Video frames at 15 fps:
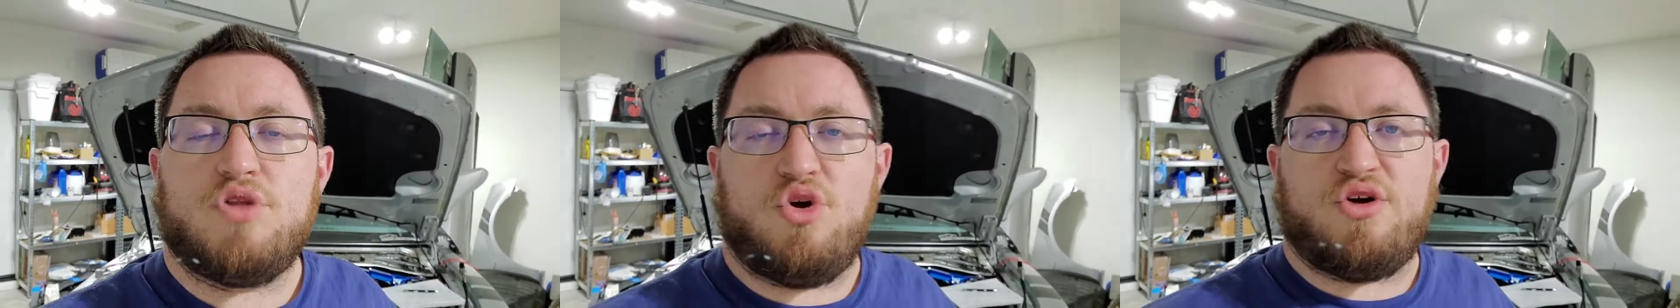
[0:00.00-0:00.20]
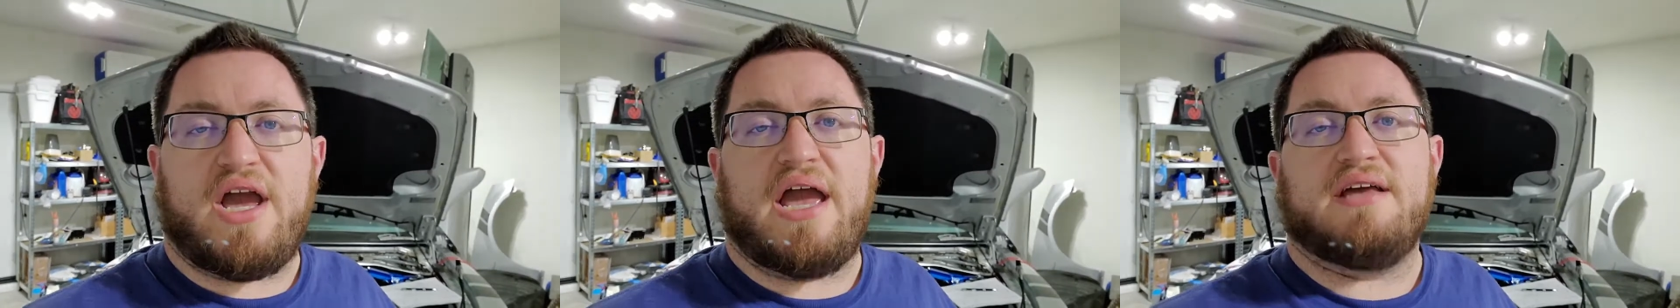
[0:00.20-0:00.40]

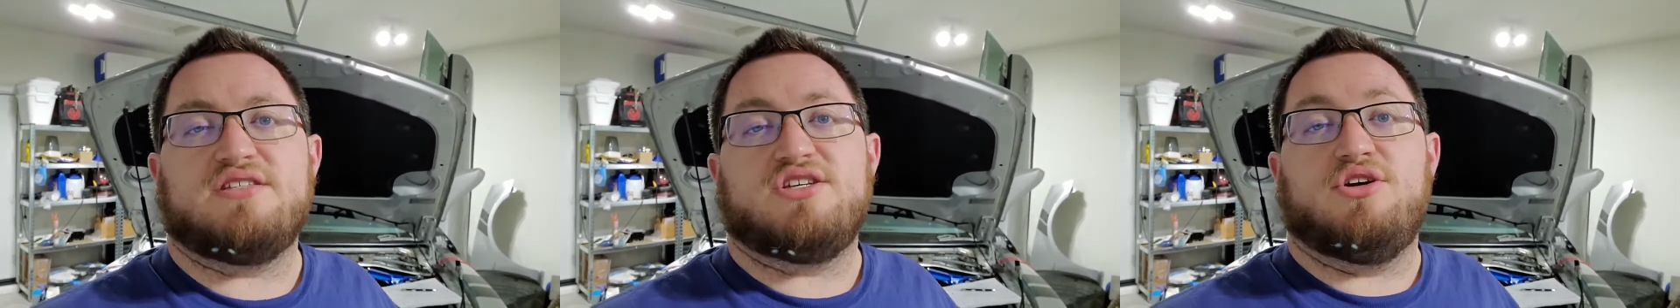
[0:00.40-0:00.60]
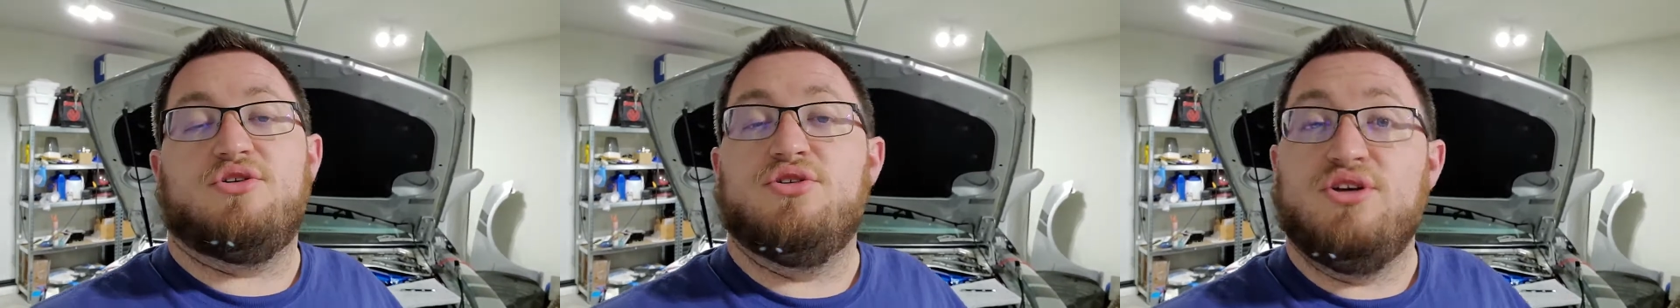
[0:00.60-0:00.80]
Okay,
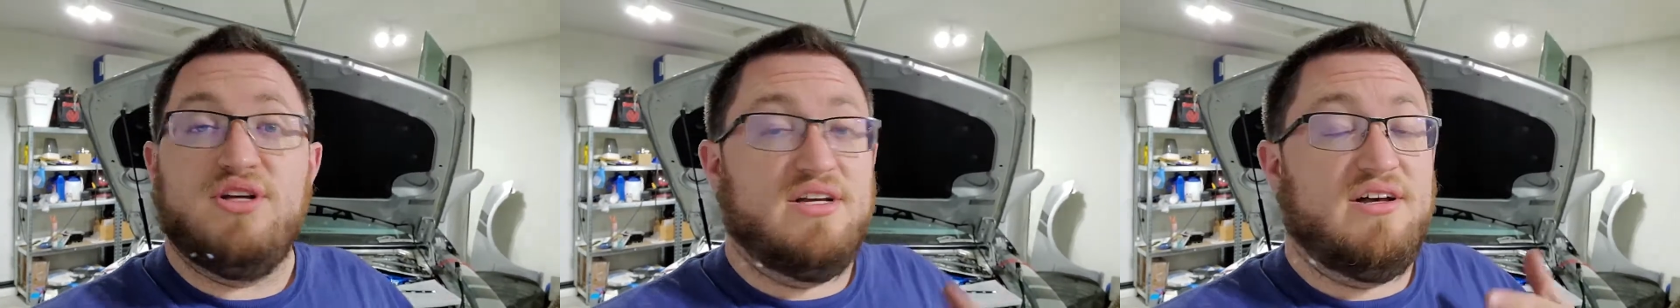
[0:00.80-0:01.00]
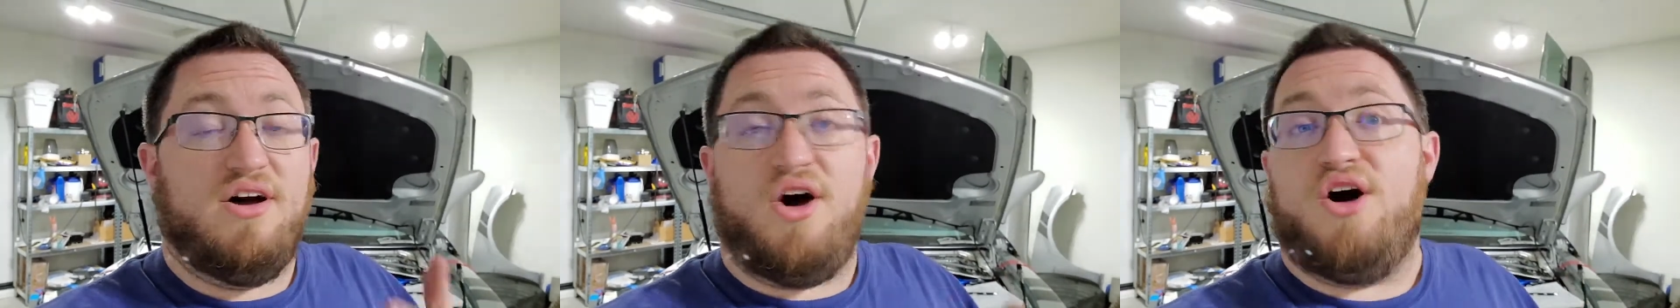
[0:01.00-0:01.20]
so
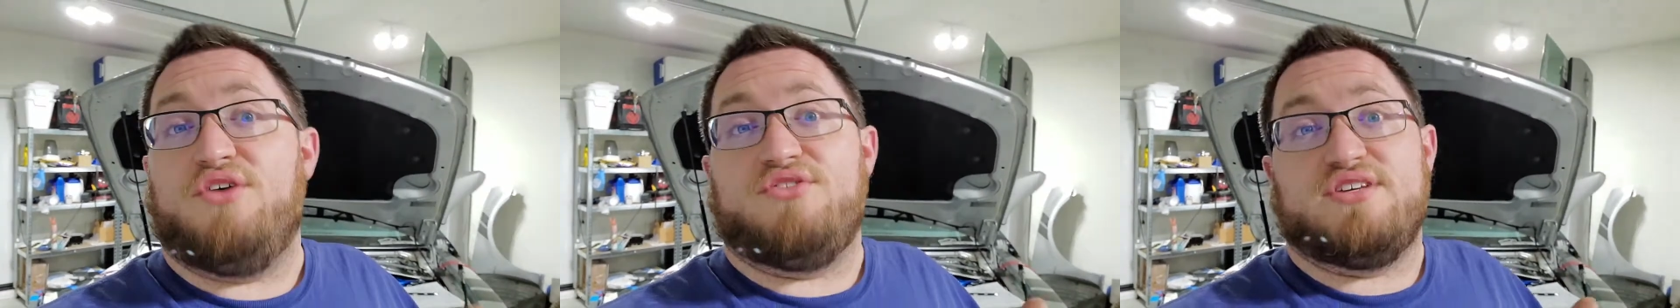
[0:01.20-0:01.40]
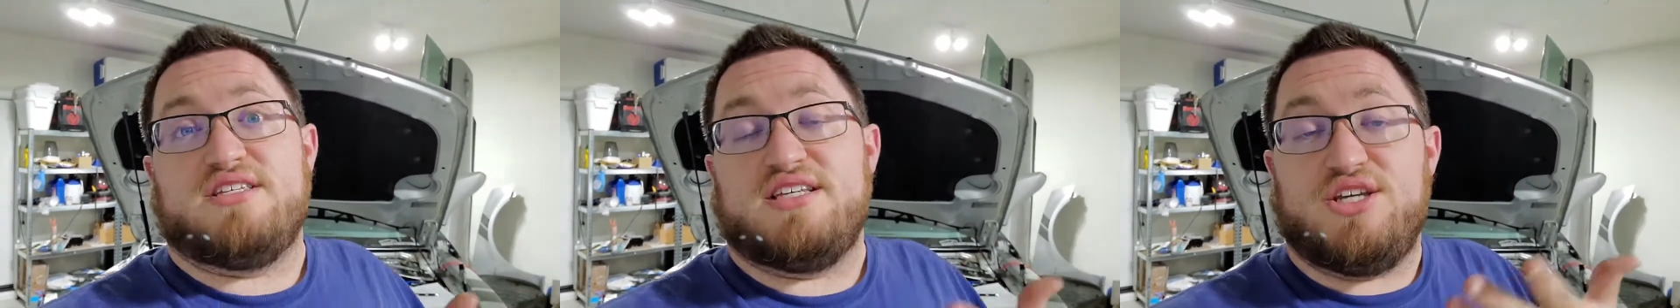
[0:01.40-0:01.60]

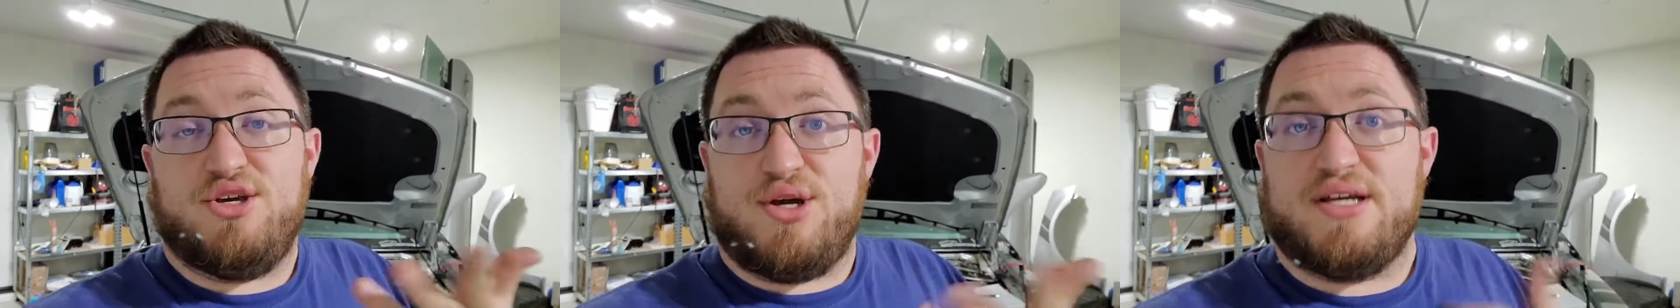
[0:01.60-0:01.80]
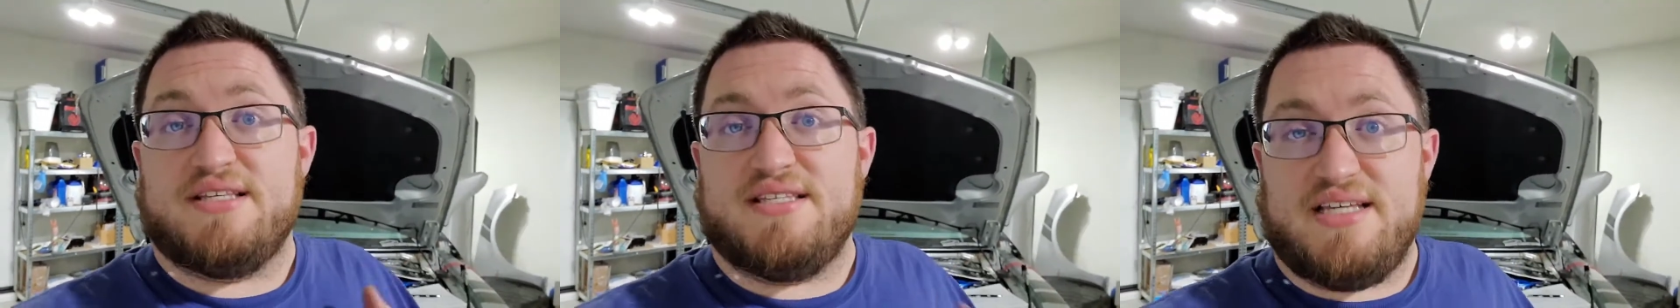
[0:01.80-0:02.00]
obviously you
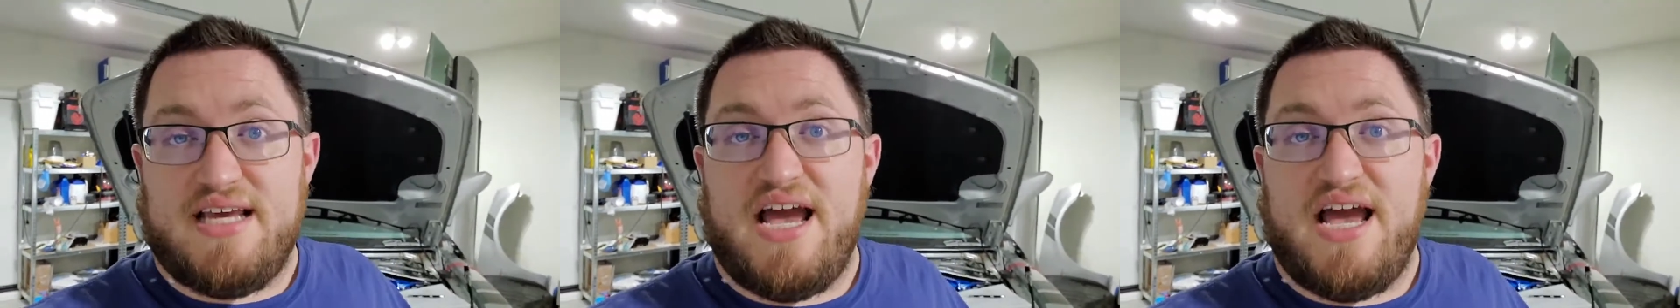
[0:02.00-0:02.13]
can see